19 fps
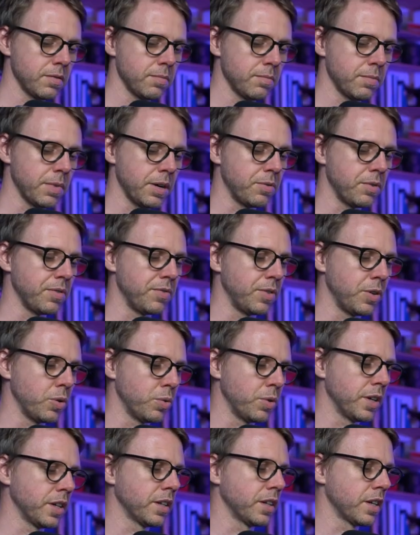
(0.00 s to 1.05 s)
by
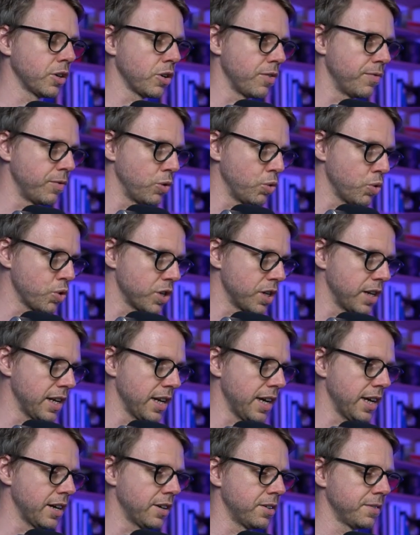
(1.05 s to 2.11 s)
reviewing the convolutional
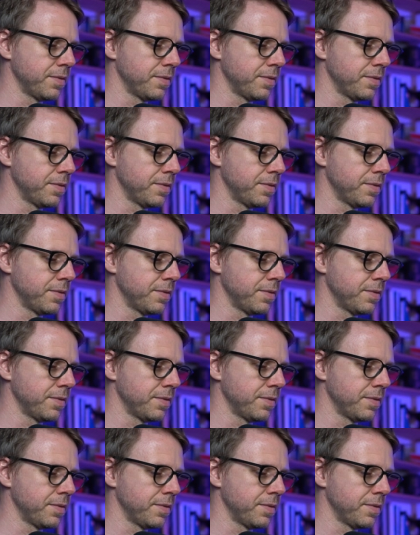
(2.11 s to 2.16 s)
layer.